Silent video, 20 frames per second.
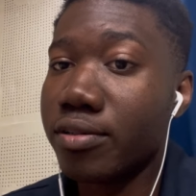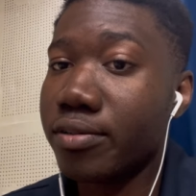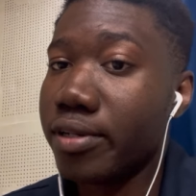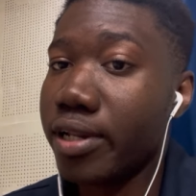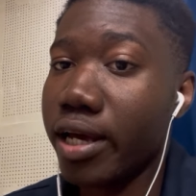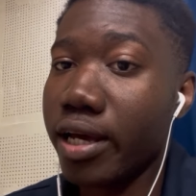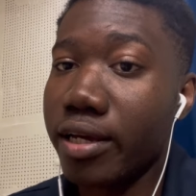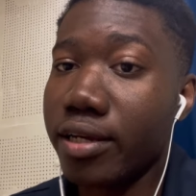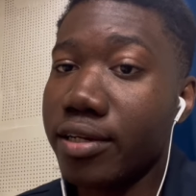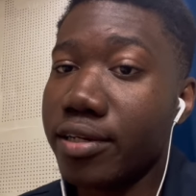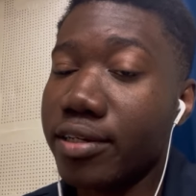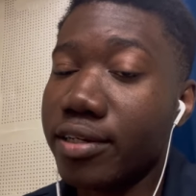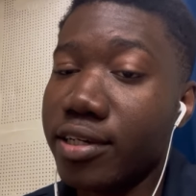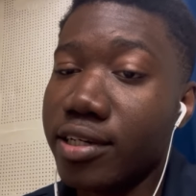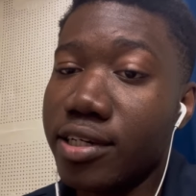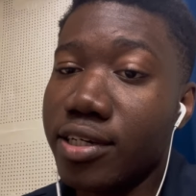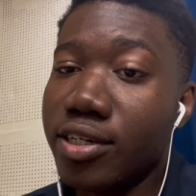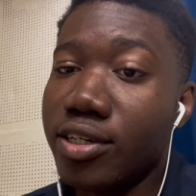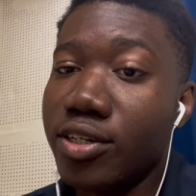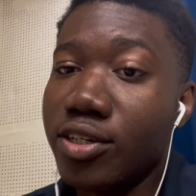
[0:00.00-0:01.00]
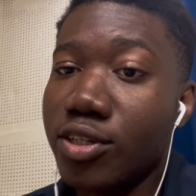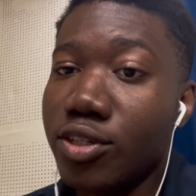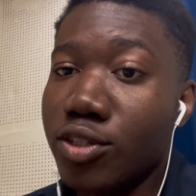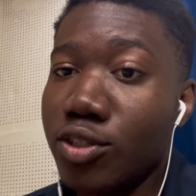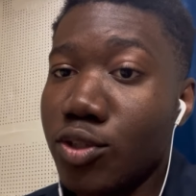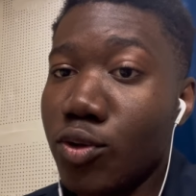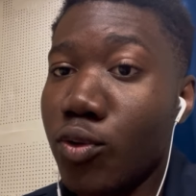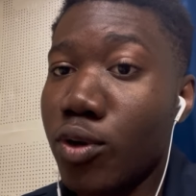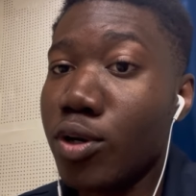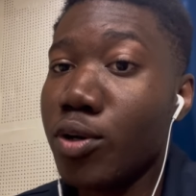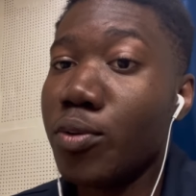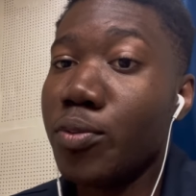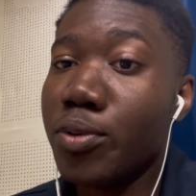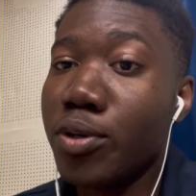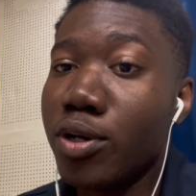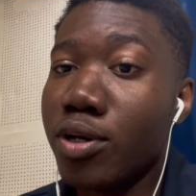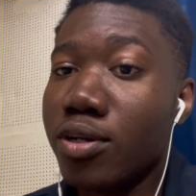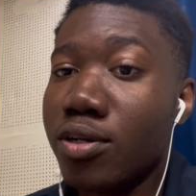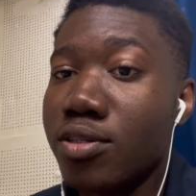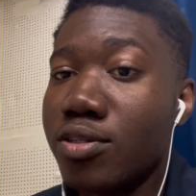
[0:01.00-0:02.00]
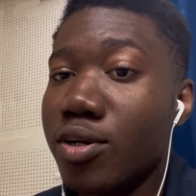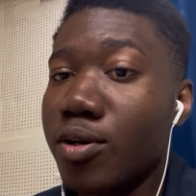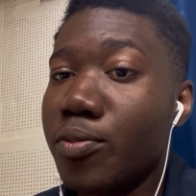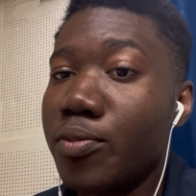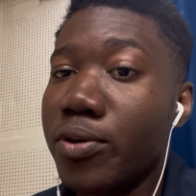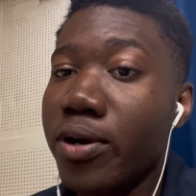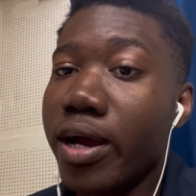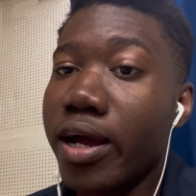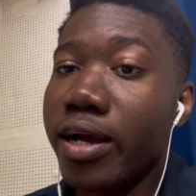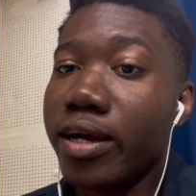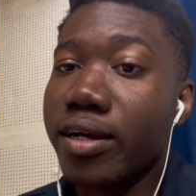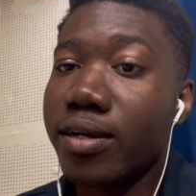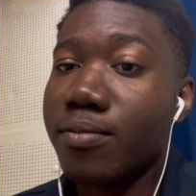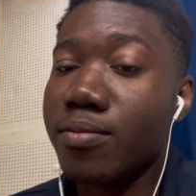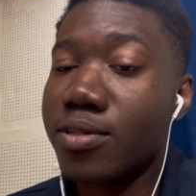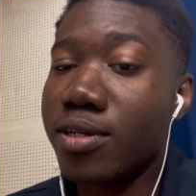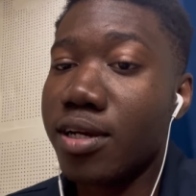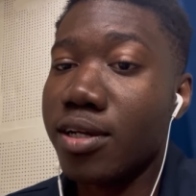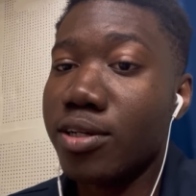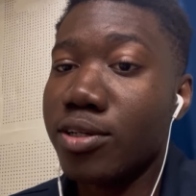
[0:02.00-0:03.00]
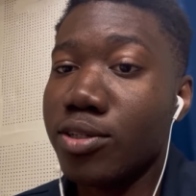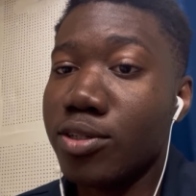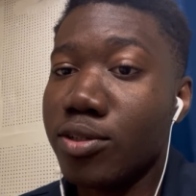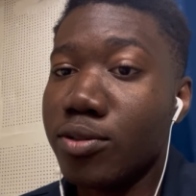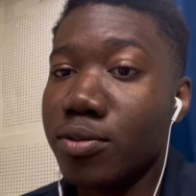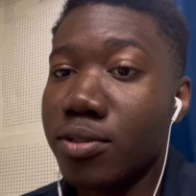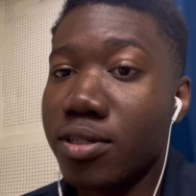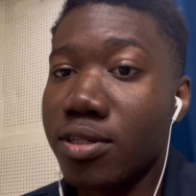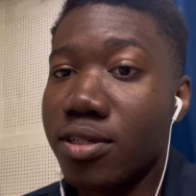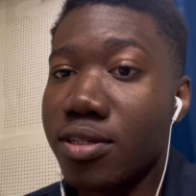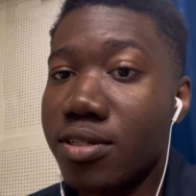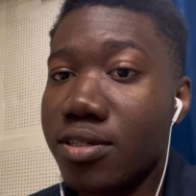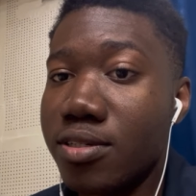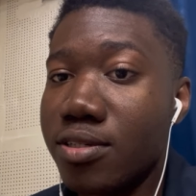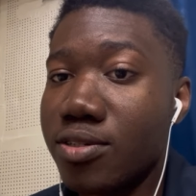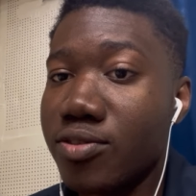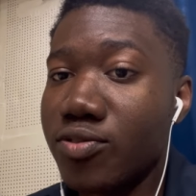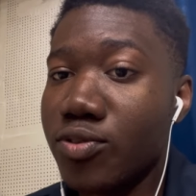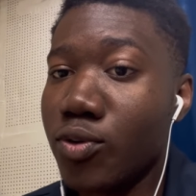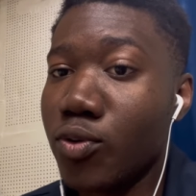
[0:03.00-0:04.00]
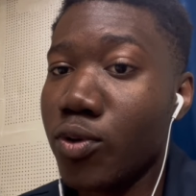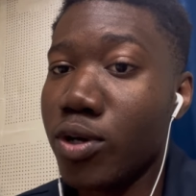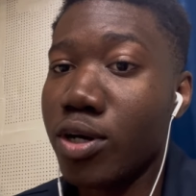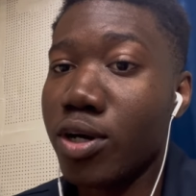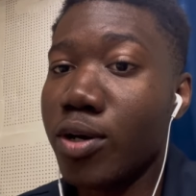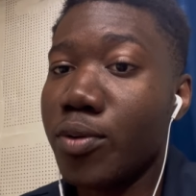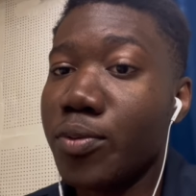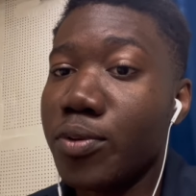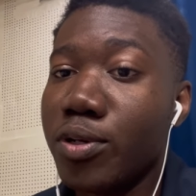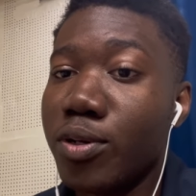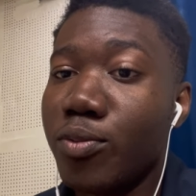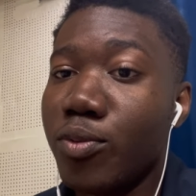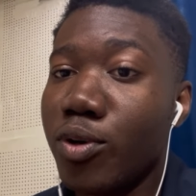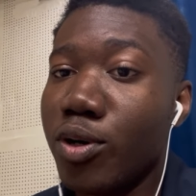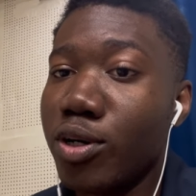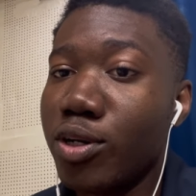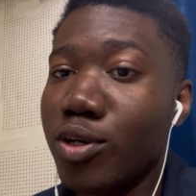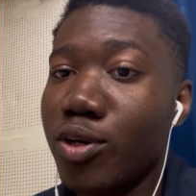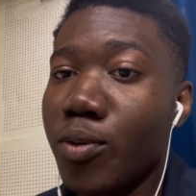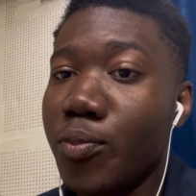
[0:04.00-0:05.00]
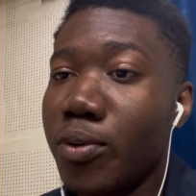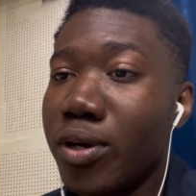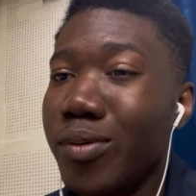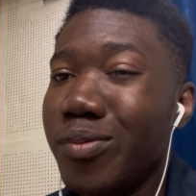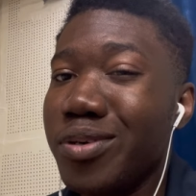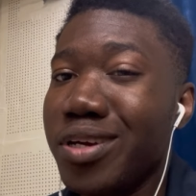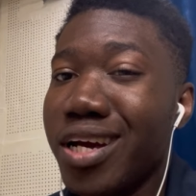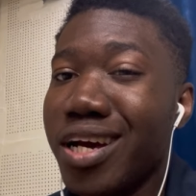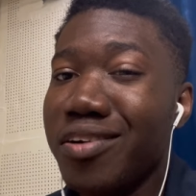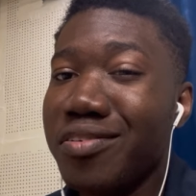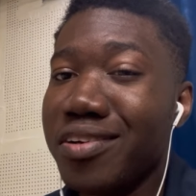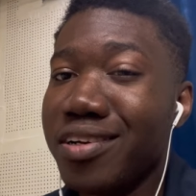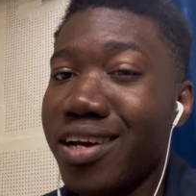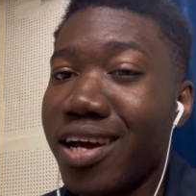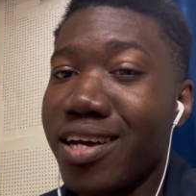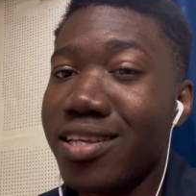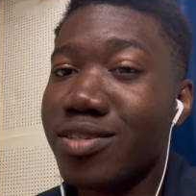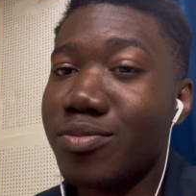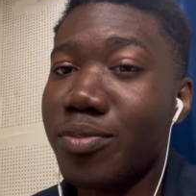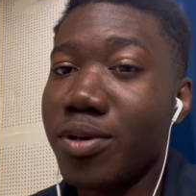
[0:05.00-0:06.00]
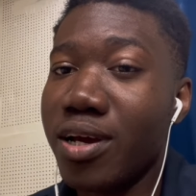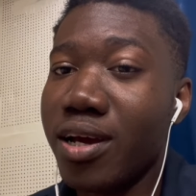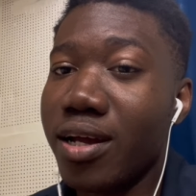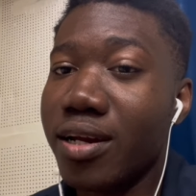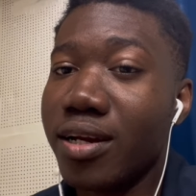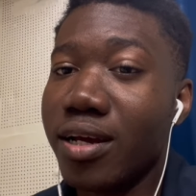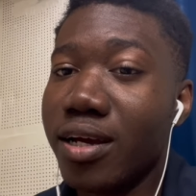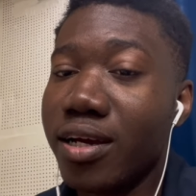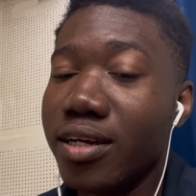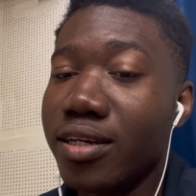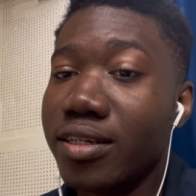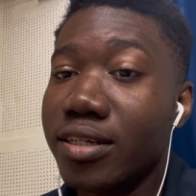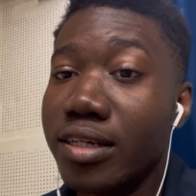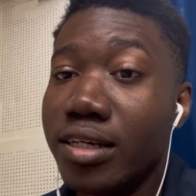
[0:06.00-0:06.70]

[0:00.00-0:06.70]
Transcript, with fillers: Like, you want to be on the top rack, I'm telling you, because you wake up in the morning, you'll probably have a nightmare at night.